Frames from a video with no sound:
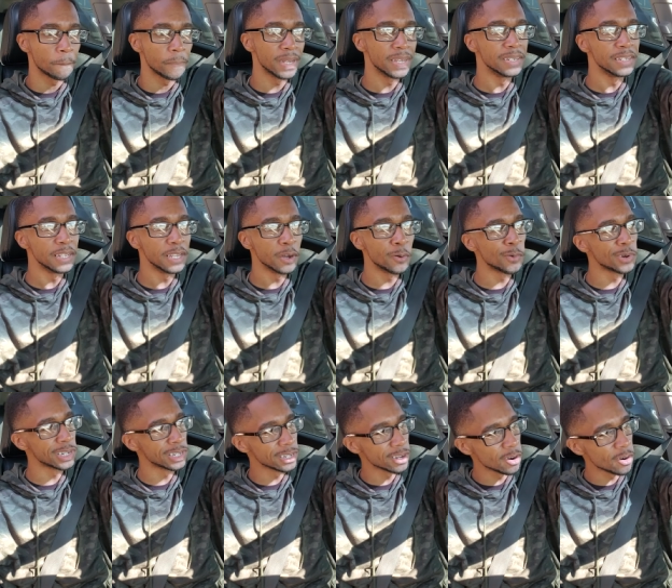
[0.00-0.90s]
And then
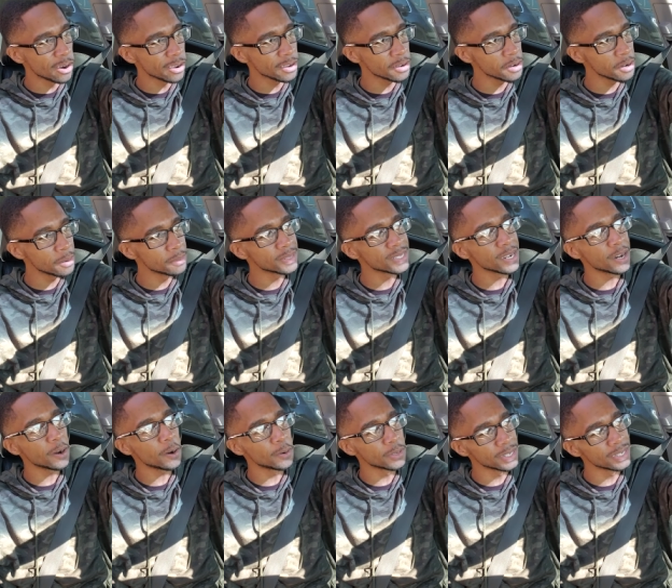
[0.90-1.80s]
when the Lord comes,
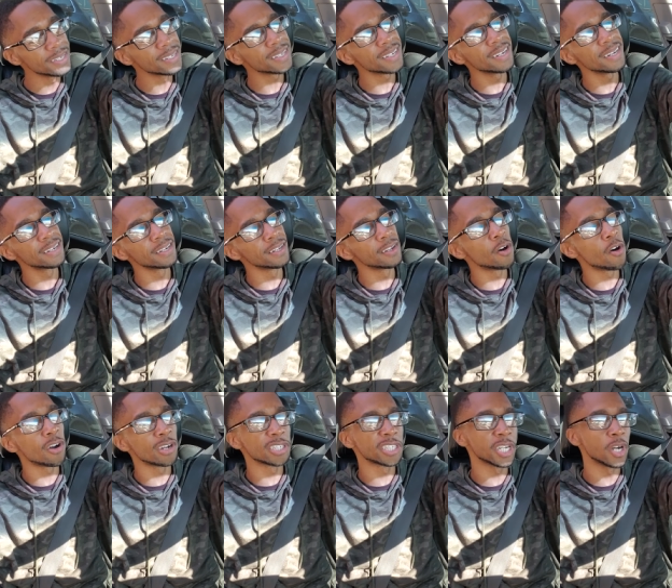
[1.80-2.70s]
oh, look at that, the
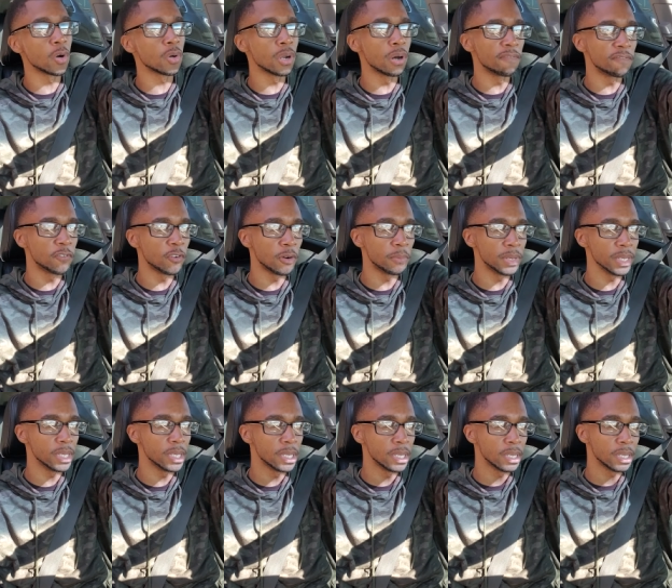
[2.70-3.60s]
Lord showed up for
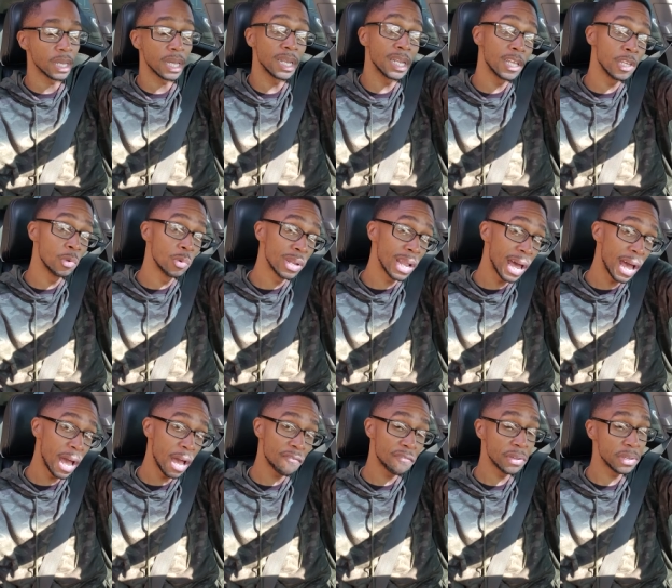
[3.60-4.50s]
me. And then you
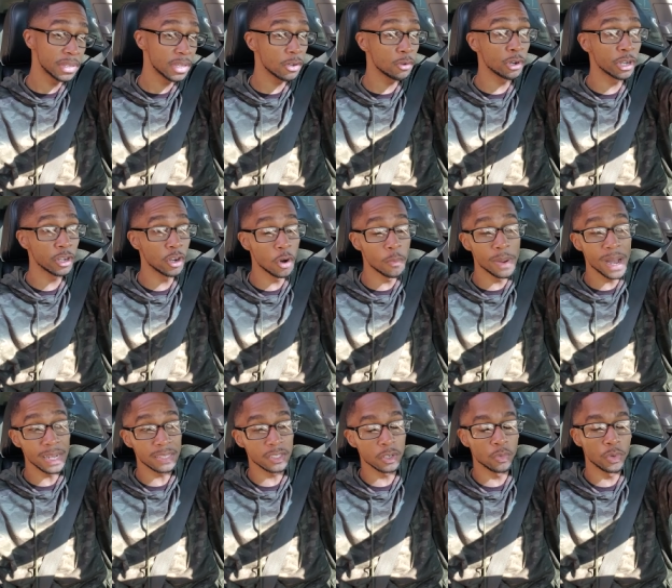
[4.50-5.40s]
laugh and giggle and go
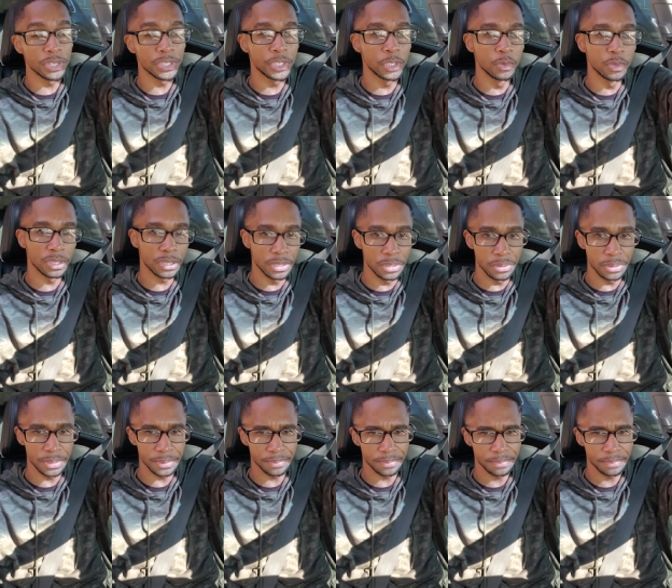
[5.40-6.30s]
back to what you was
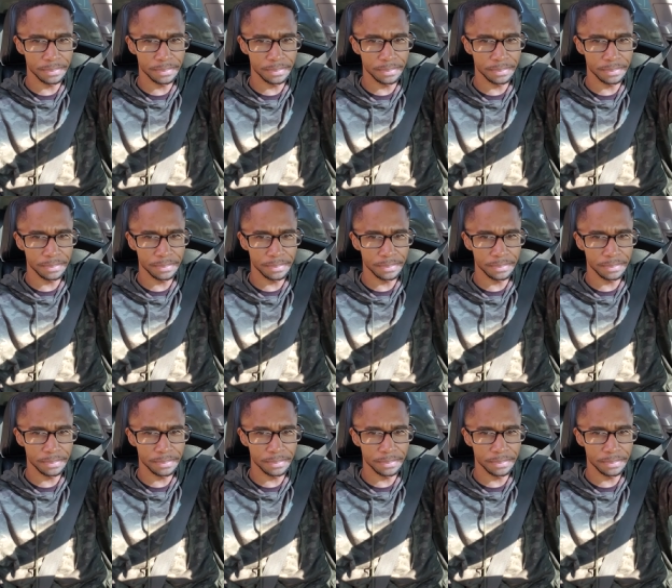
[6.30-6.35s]
doing.